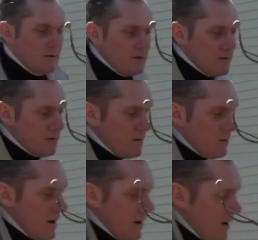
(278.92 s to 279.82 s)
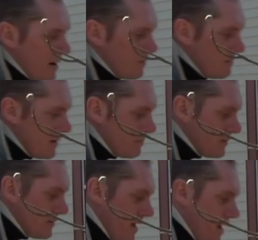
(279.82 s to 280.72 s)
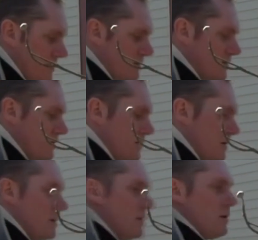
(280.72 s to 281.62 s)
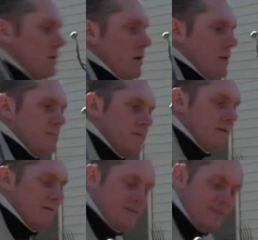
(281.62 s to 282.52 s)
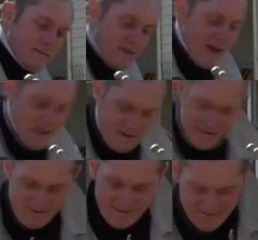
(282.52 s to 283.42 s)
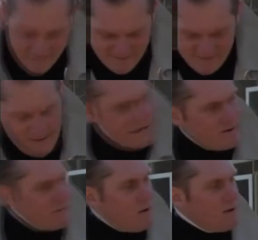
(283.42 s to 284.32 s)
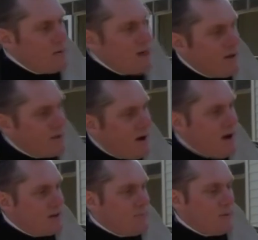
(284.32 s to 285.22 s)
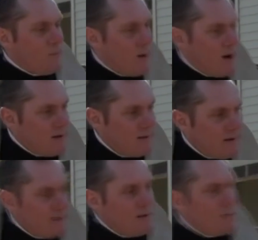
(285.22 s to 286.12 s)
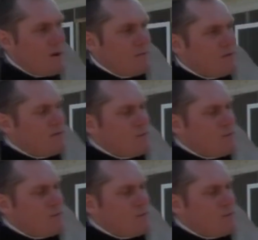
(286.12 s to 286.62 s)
Hey, Jack, just like every other hypocrite of a preacher out there, I smoke, drink, swear, and touch children when I'm not telling people about the Word of